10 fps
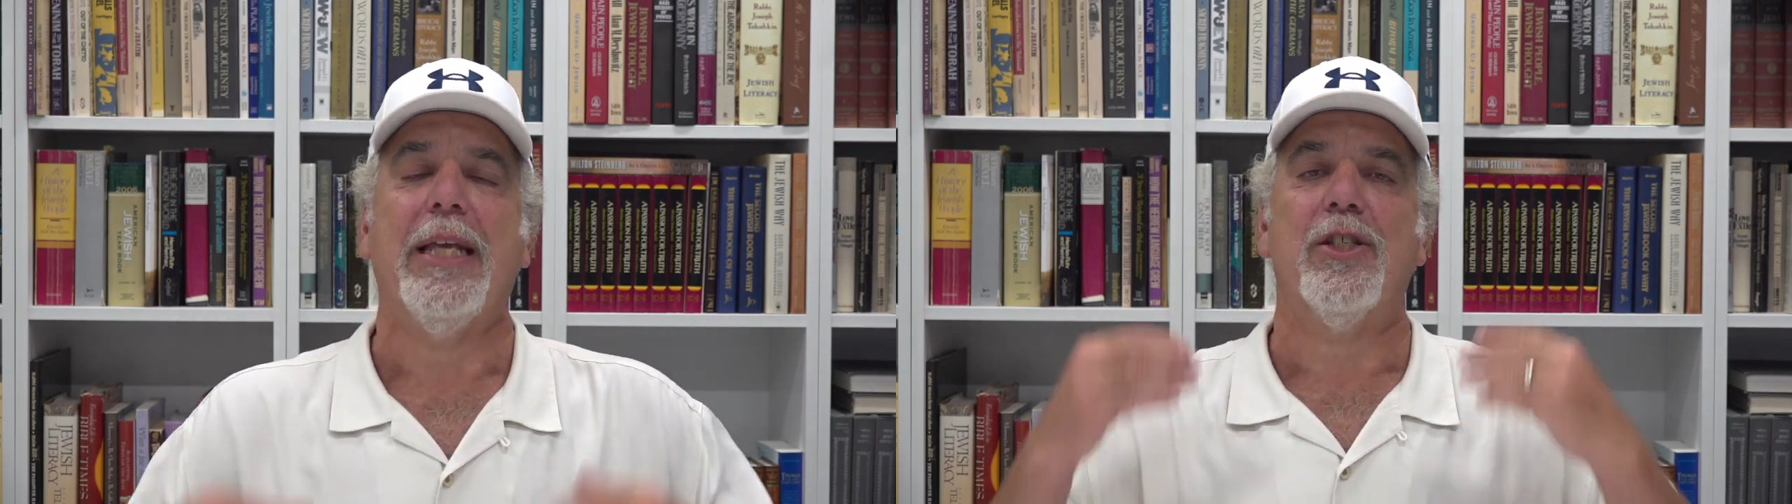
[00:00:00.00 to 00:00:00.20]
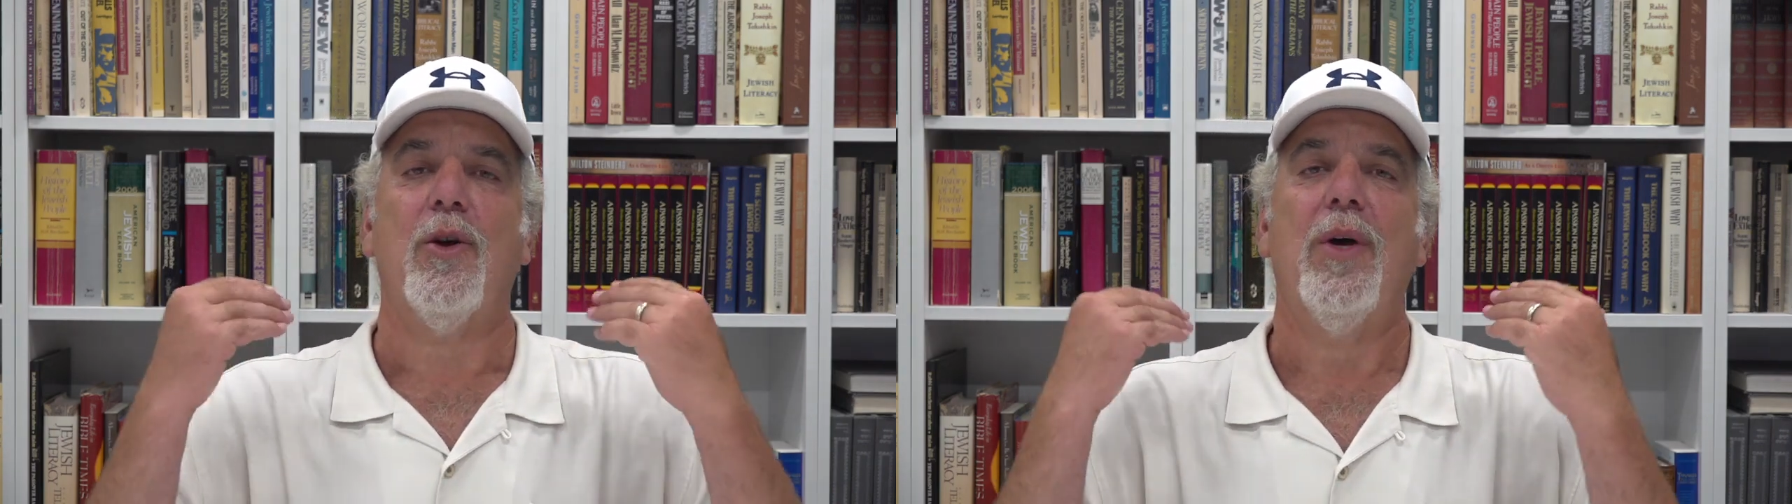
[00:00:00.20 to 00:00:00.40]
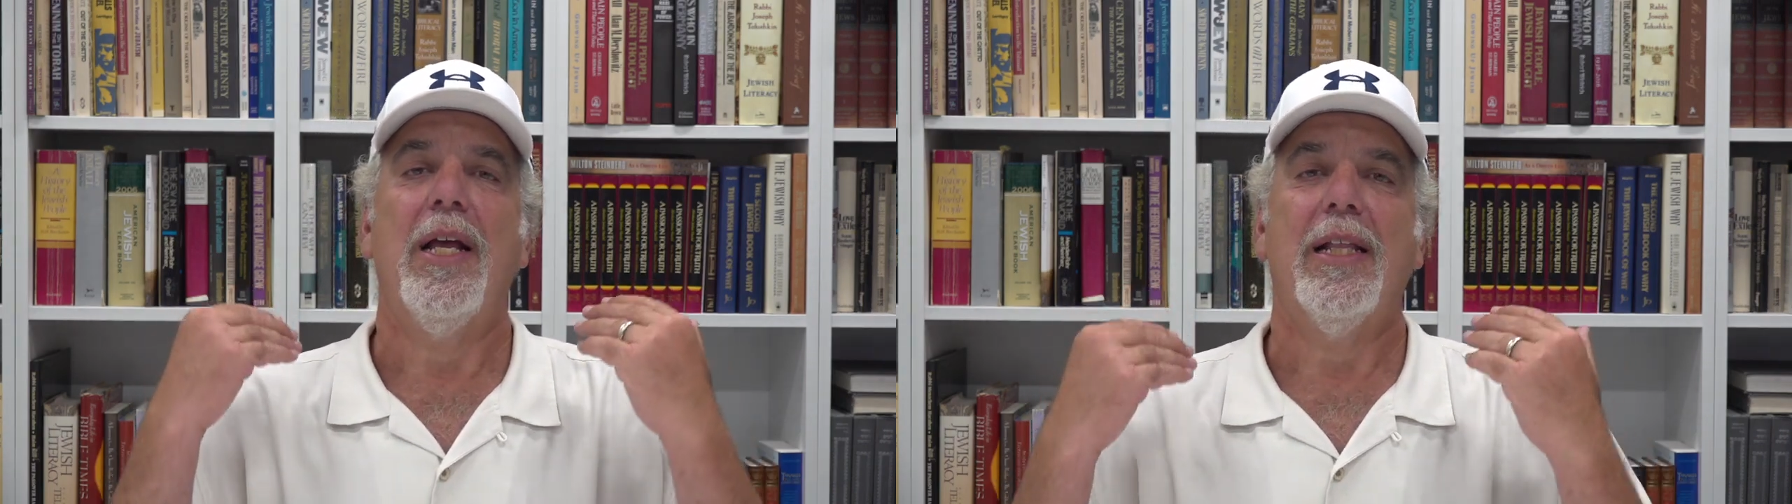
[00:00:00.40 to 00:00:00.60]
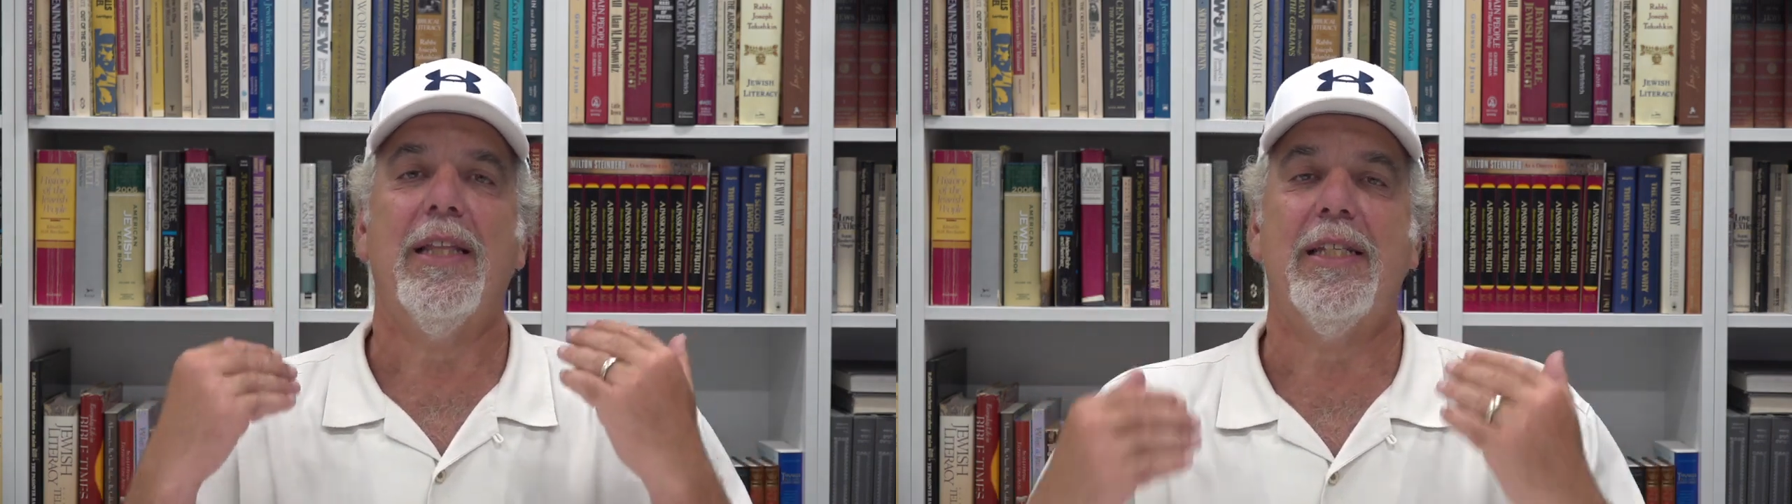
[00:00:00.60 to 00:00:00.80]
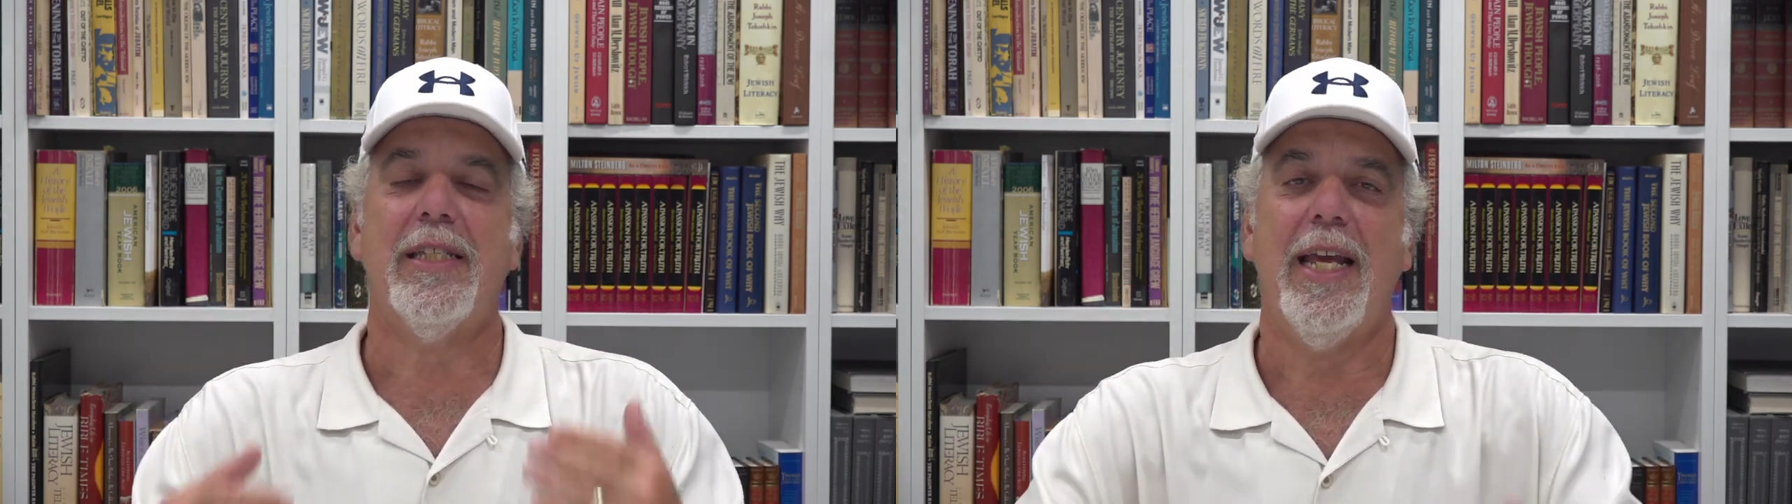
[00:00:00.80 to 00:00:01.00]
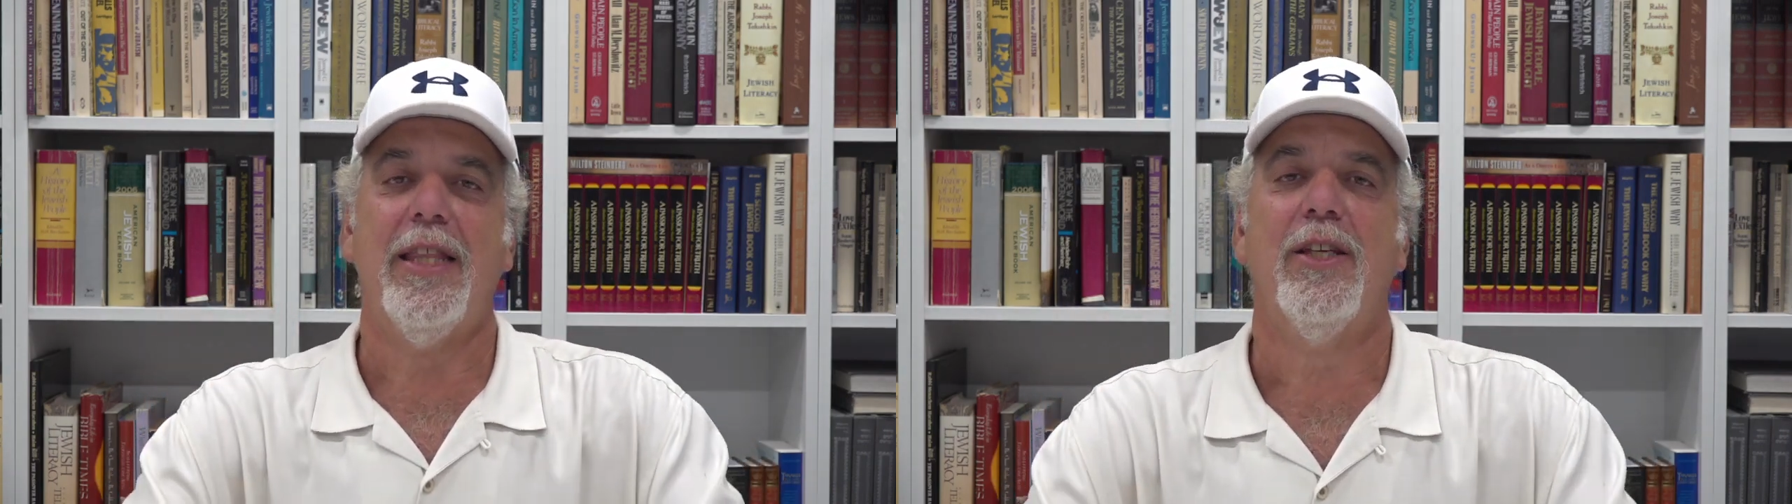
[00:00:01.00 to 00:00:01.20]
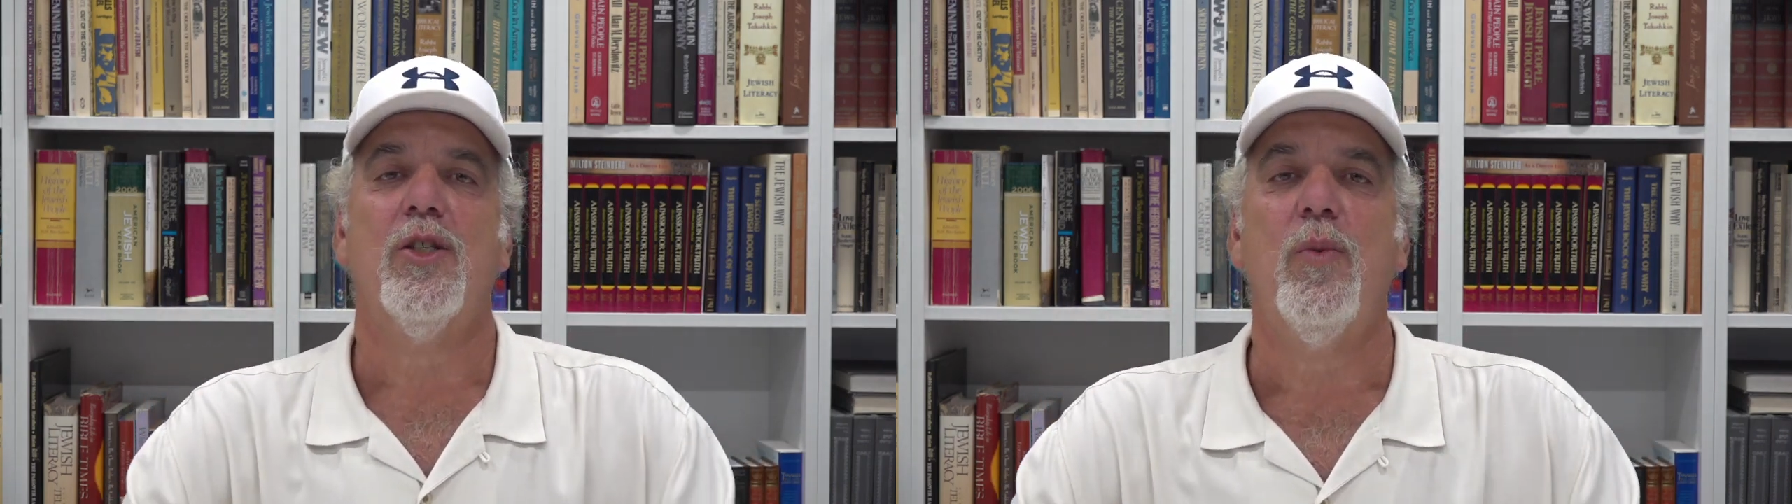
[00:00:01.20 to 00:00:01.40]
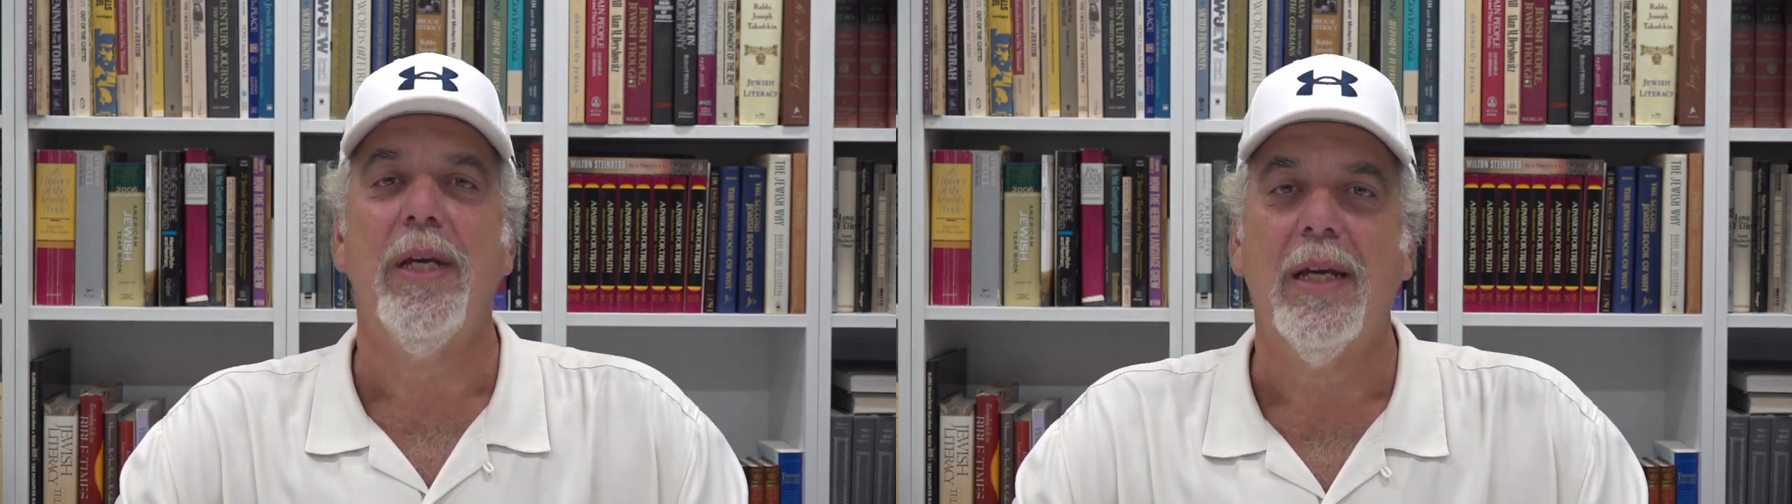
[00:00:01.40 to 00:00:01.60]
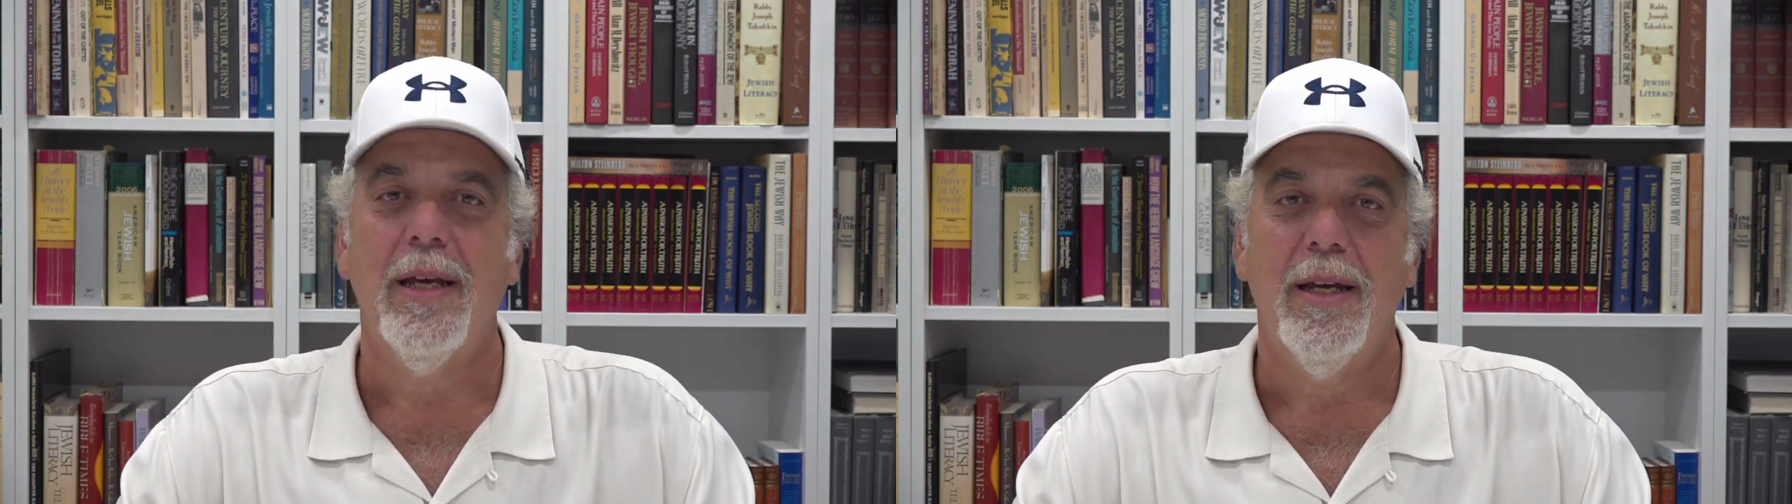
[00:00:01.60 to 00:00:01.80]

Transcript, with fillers: and so let's take this week